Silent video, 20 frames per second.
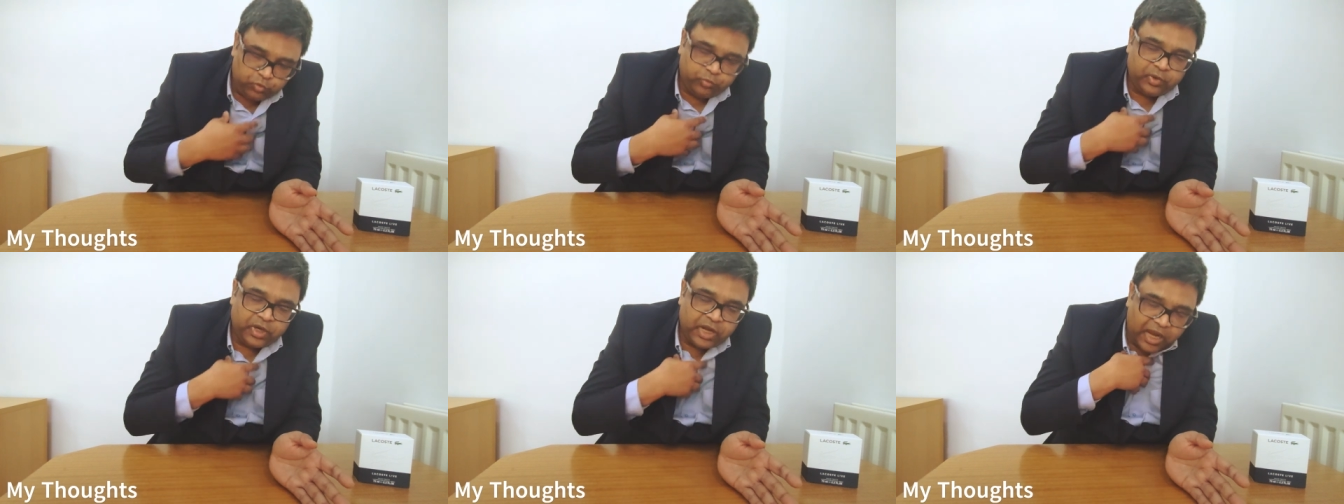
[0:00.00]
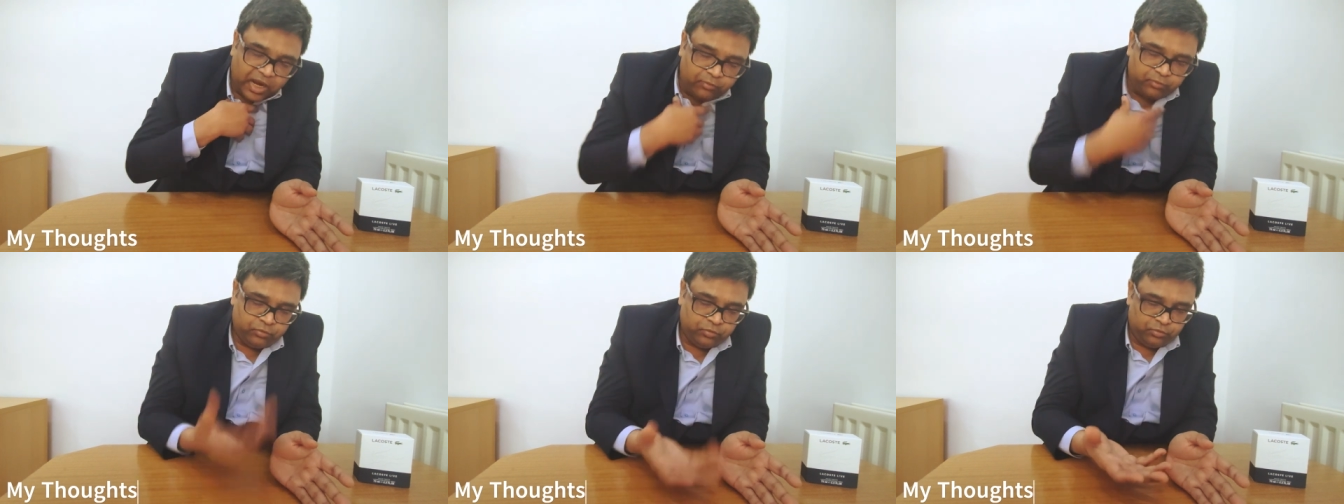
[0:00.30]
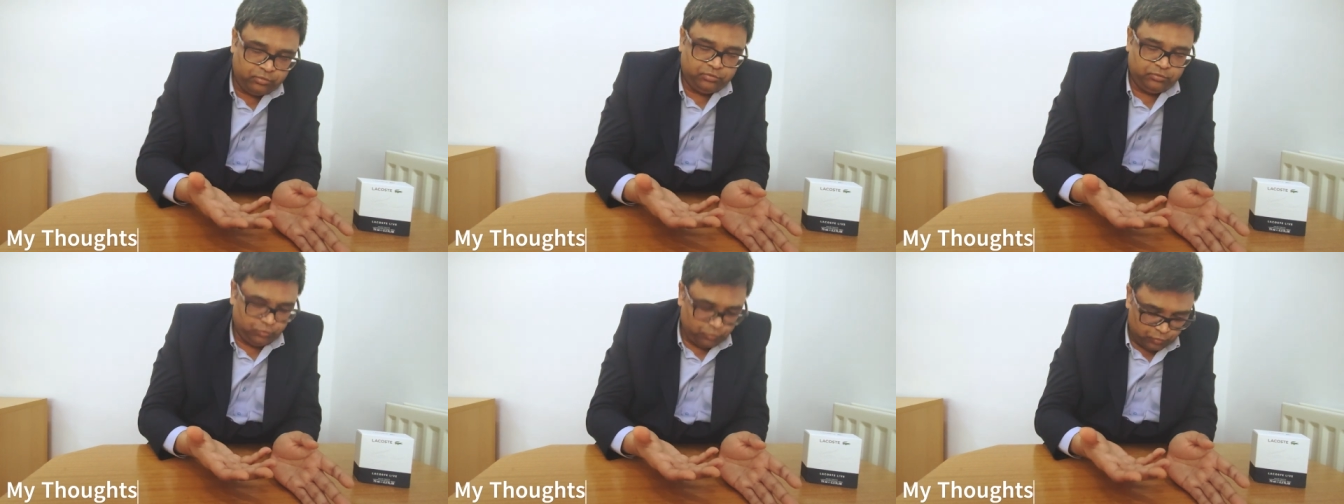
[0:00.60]
You will have
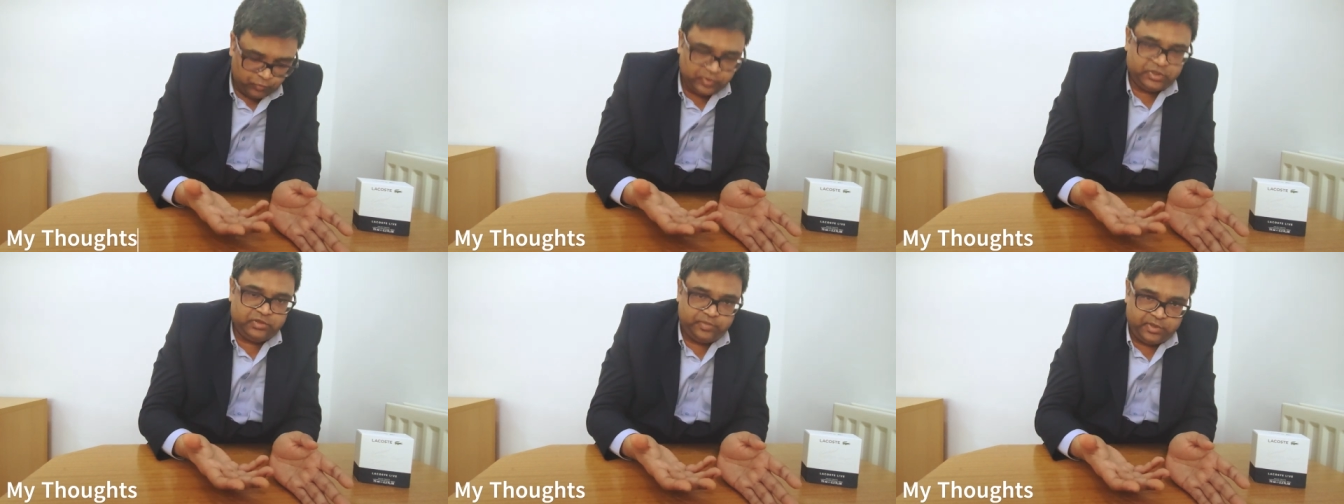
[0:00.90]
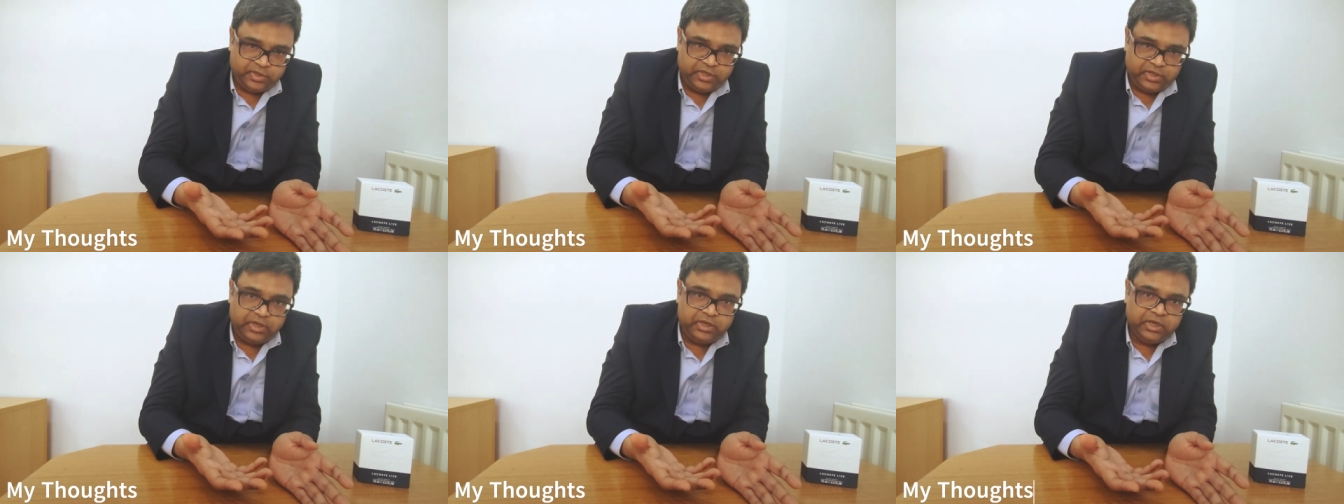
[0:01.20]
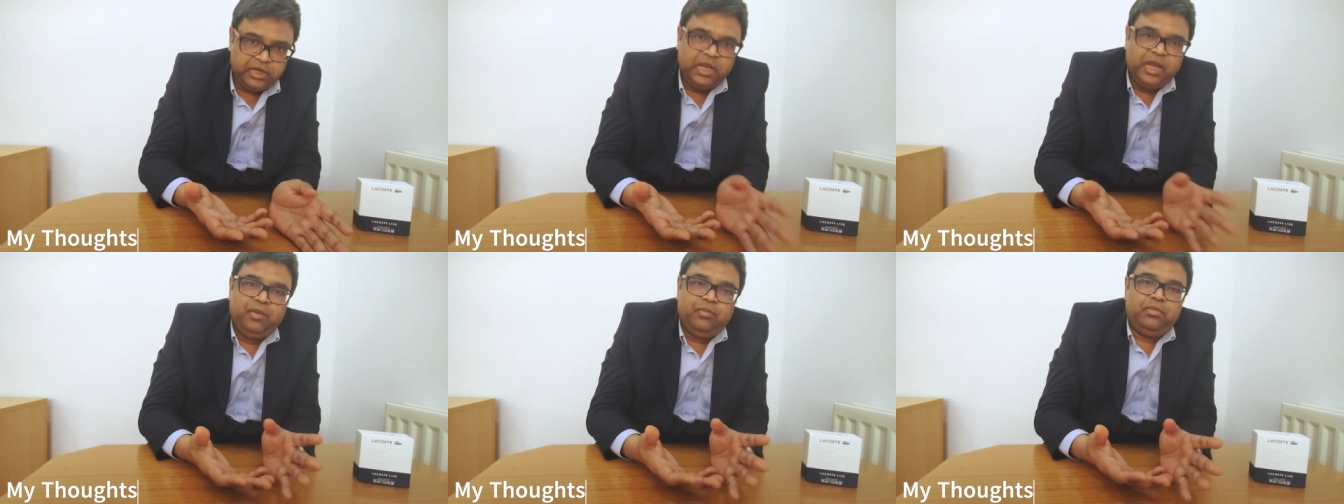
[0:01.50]
to overspray
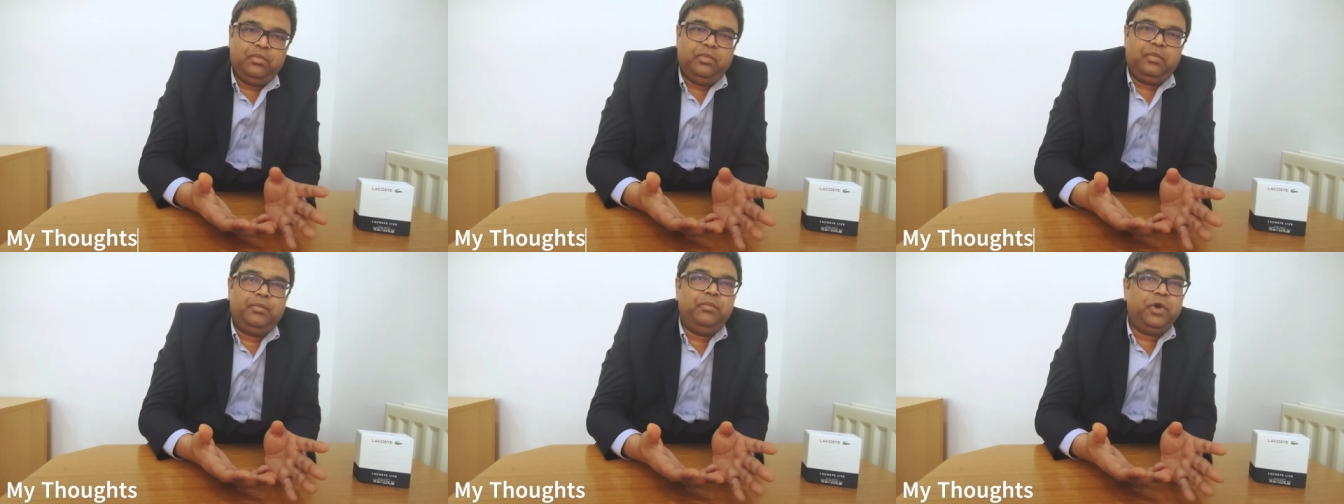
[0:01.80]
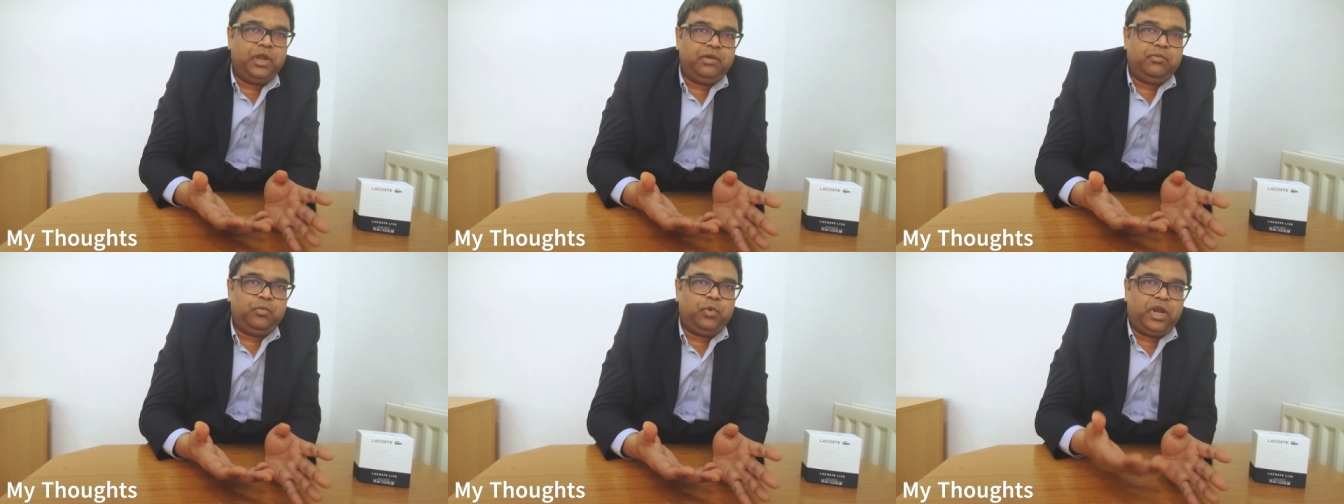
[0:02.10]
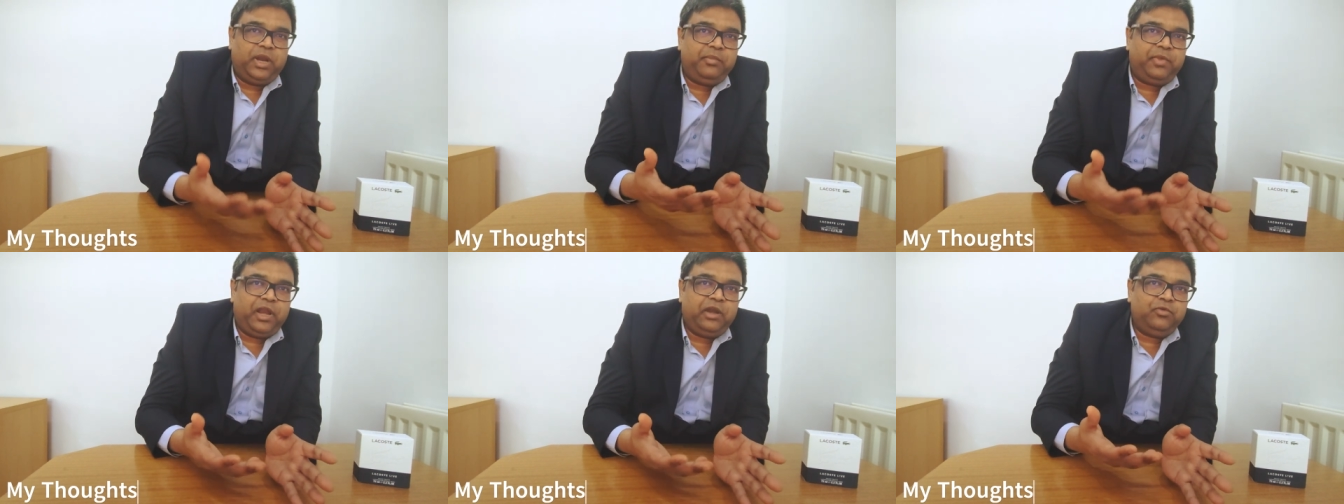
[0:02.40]
it, but
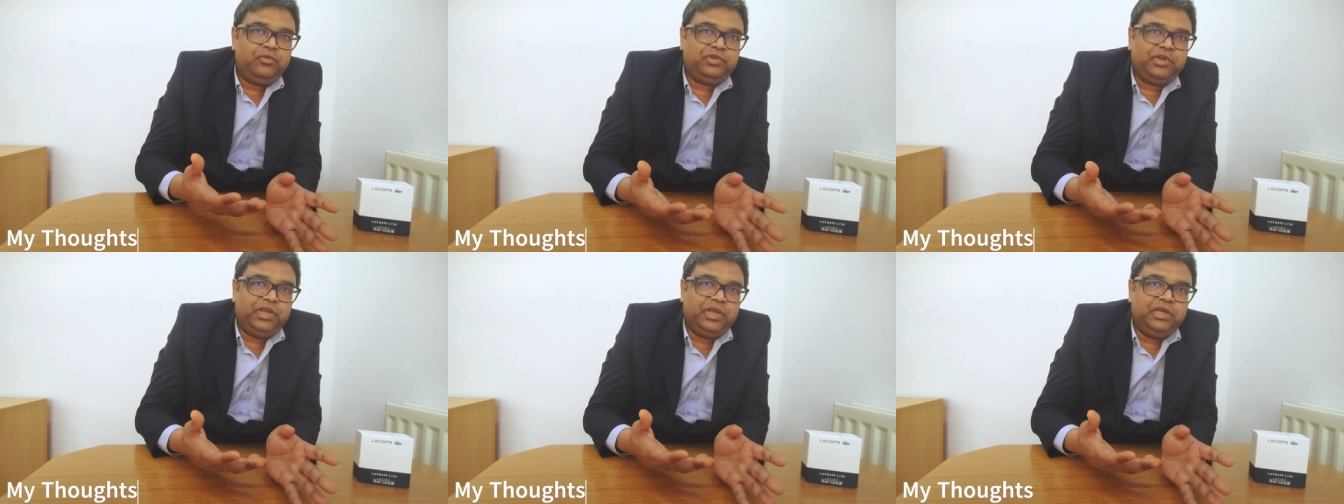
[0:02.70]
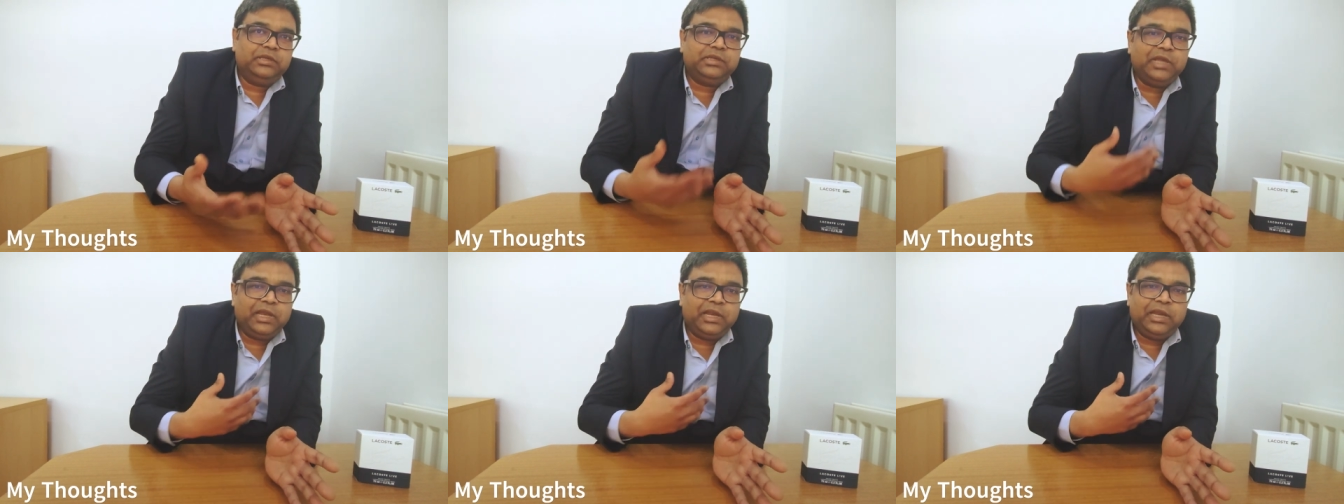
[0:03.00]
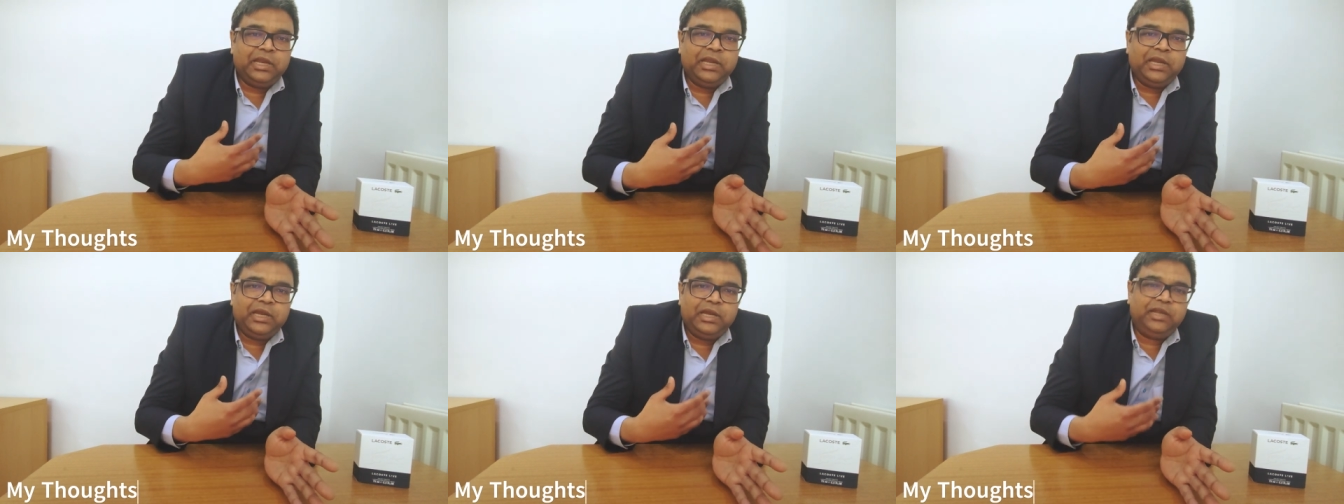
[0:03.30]
what I'm trying to say is
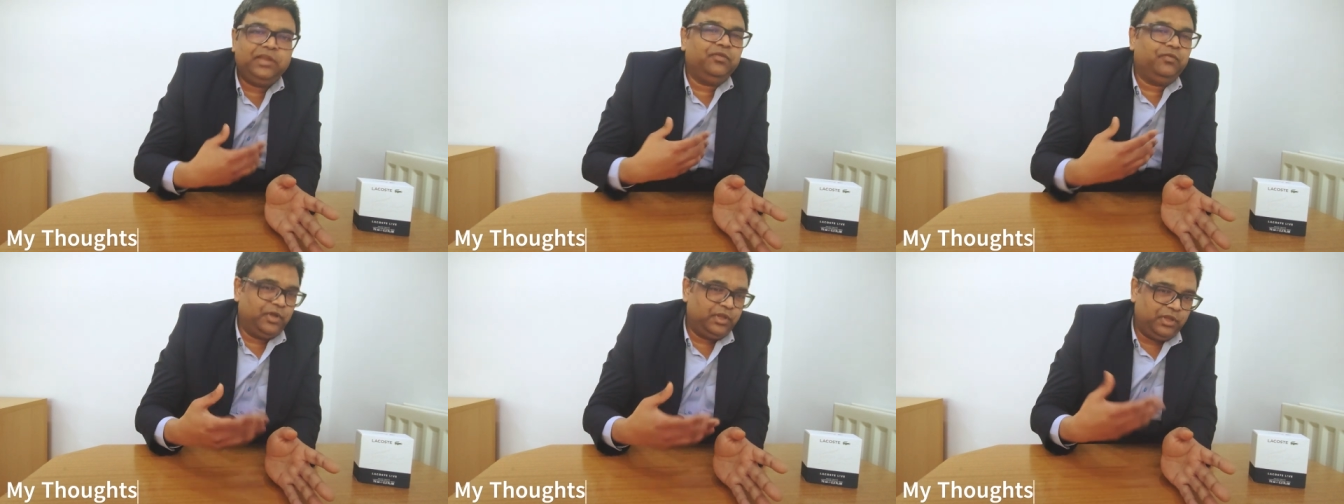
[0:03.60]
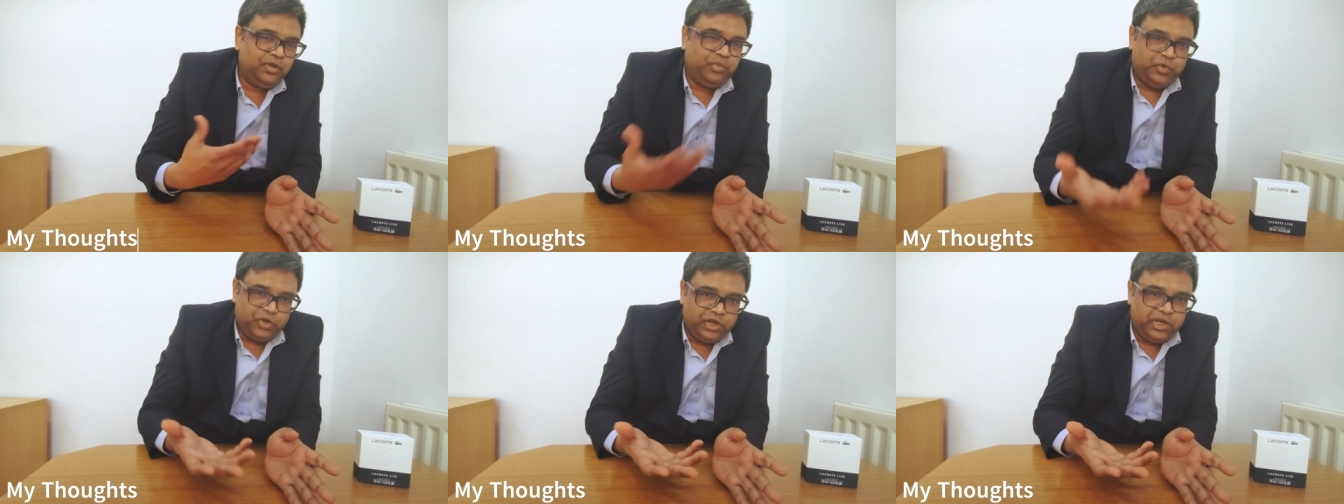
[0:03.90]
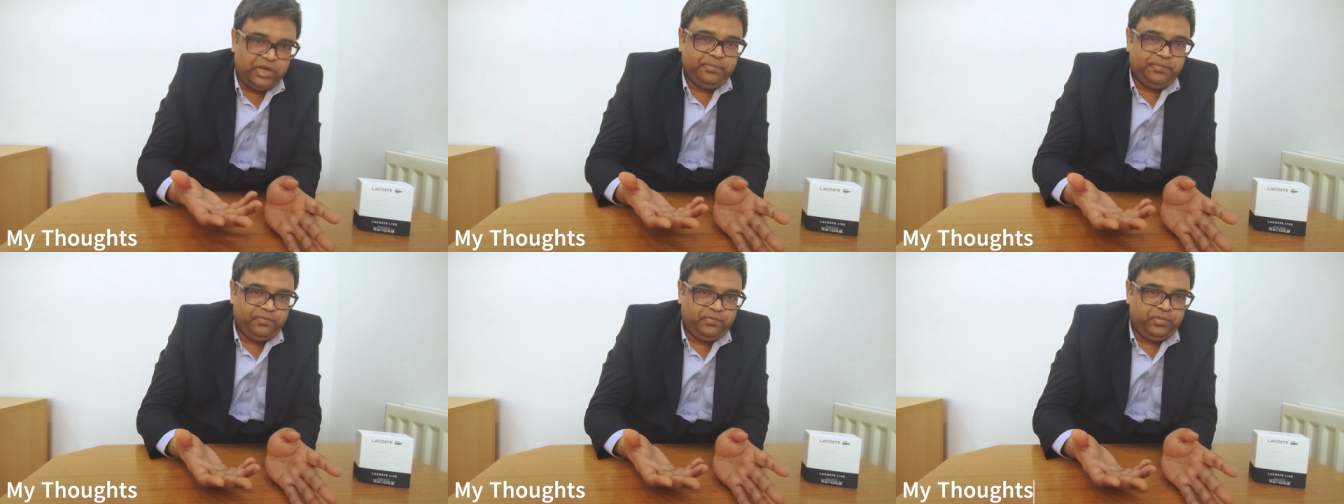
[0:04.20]
that it is worth the
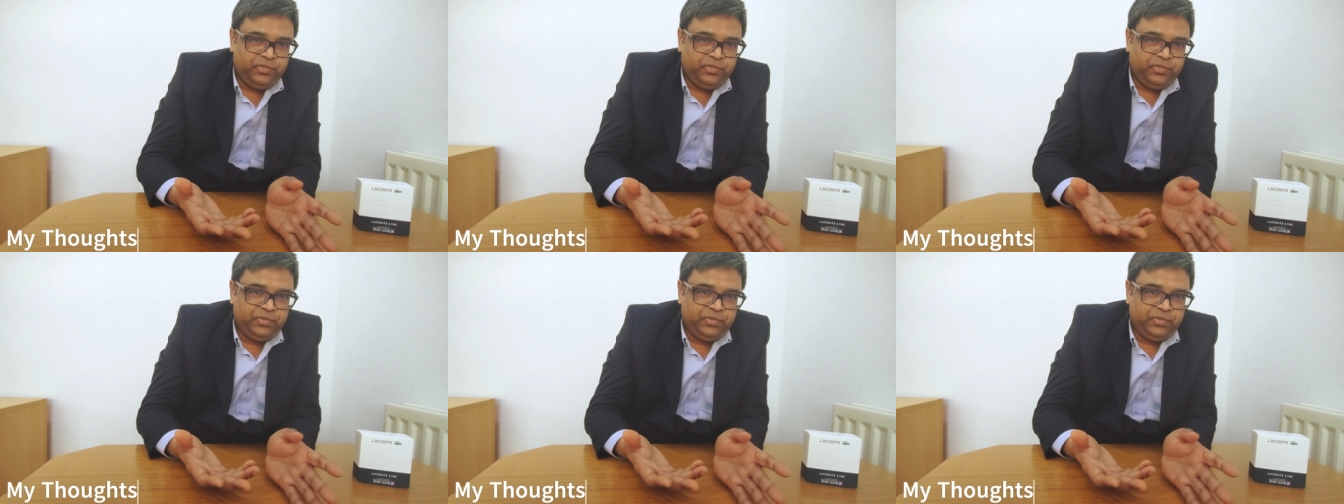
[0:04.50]
money,